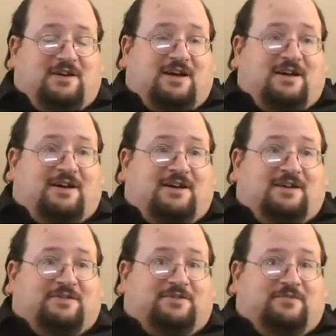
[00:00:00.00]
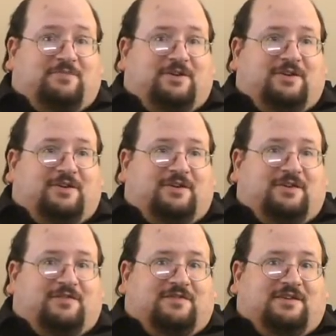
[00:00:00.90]
to
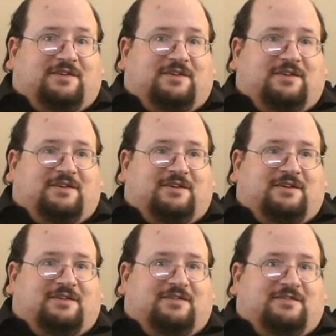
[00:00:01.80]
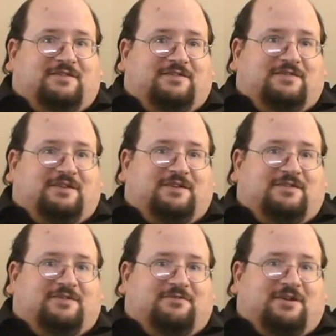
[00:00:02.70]
being the
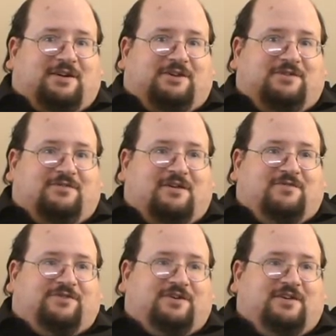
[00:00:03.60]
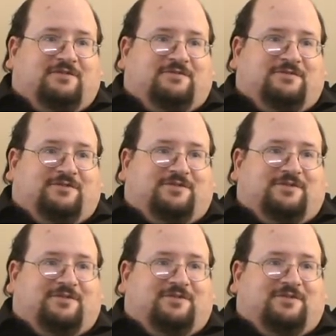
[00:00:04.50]
director of sales,